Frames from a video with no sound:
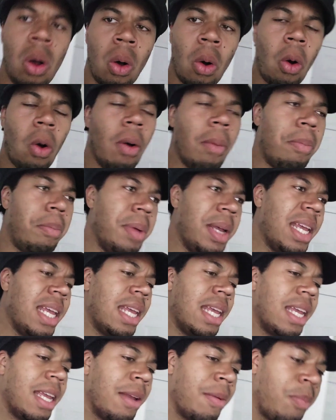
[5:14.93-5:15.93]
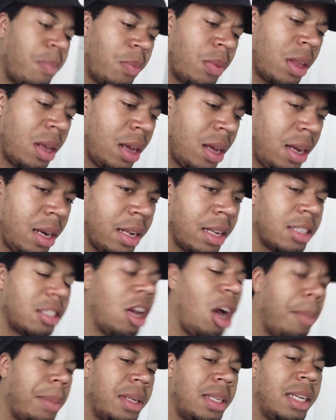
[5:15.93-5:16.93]
Or B, the
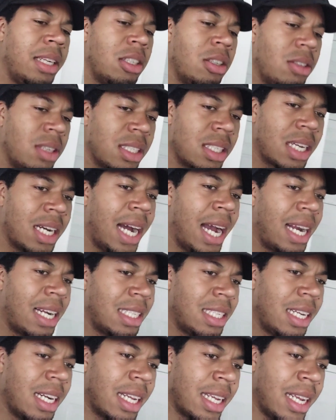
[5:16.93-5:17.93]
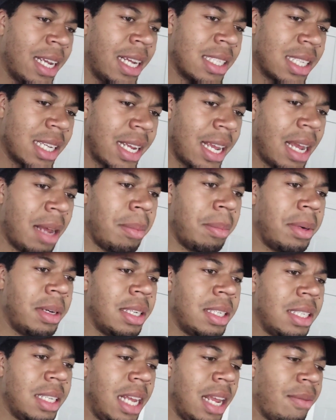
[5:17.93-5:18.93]
zombie teacher just glad to see the kids again,
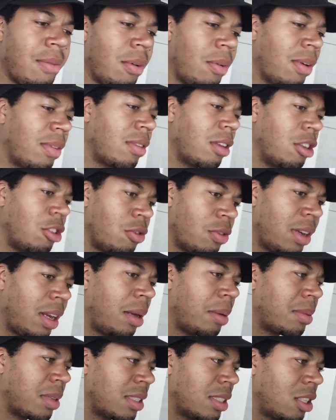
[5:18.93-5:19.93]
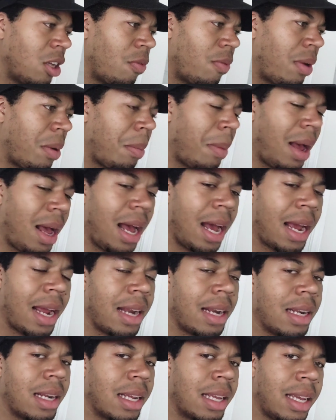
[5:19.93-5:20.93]
but even with the dreams and stuff in
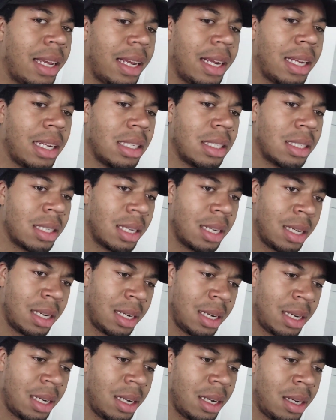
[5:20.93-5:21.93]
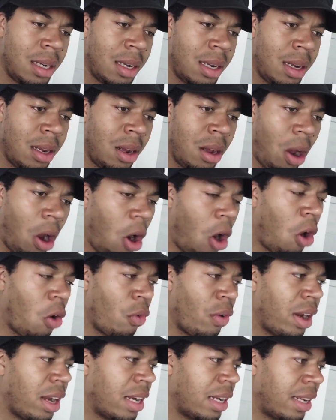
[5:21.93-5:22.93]
mind, the kids
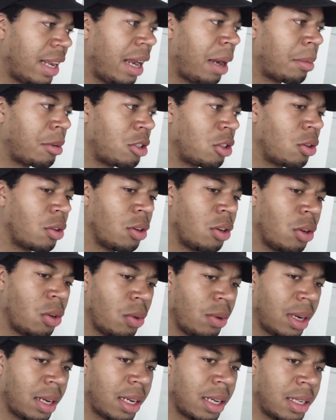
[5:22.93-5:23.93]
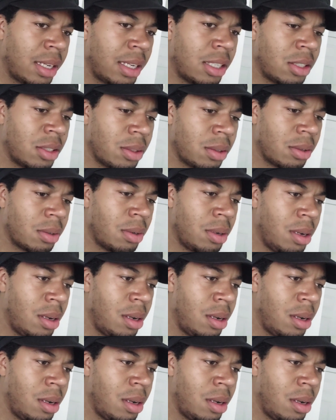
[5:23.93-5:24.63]
already damn sure knew that the teacher.